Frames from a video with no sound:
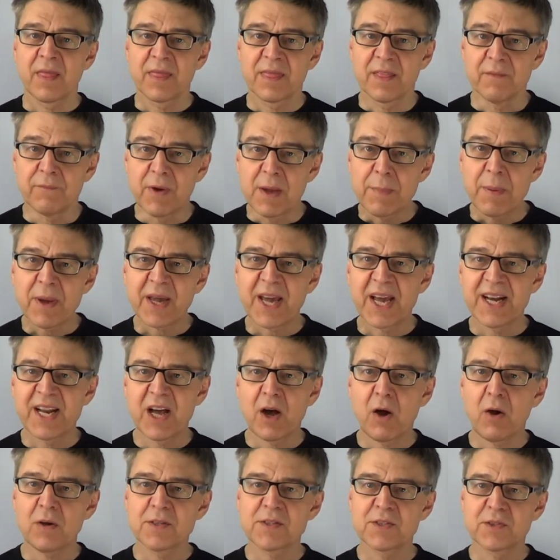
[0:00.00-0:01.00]
The vapor can
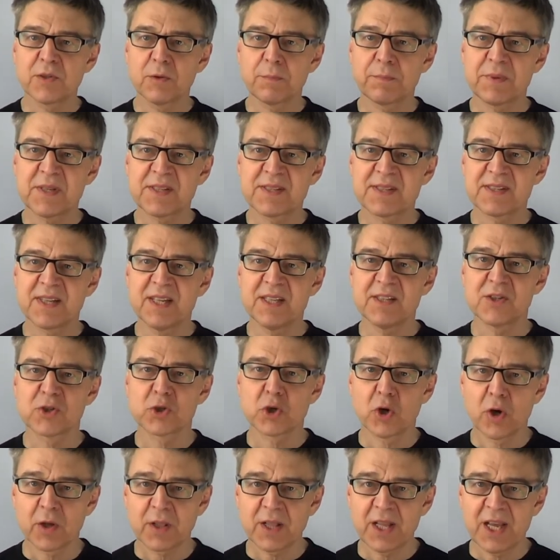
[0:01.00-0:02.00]
also be seen
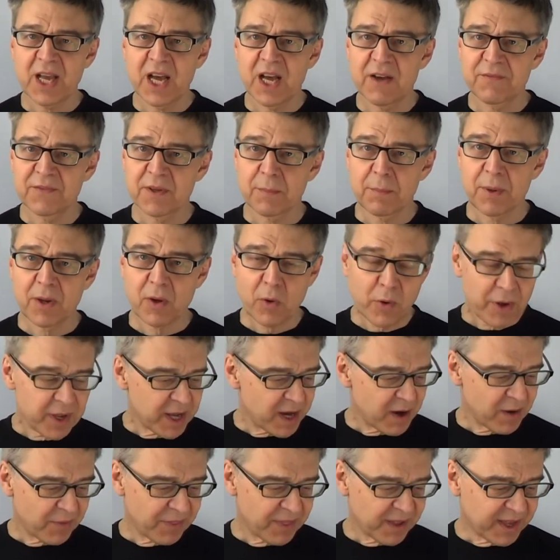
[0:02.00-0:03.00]
shortly after blowing
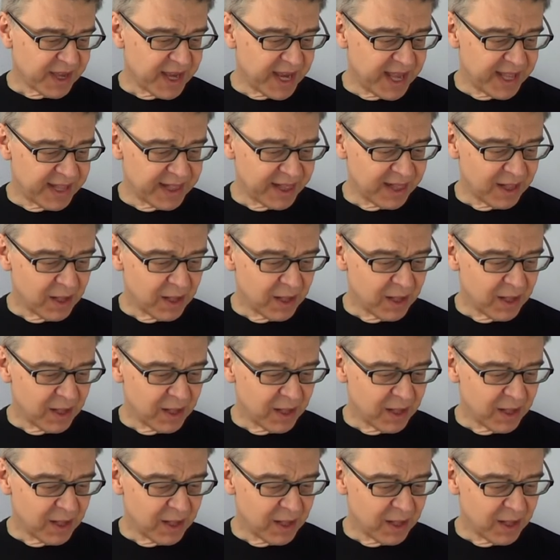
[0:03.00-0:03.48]
out the candle.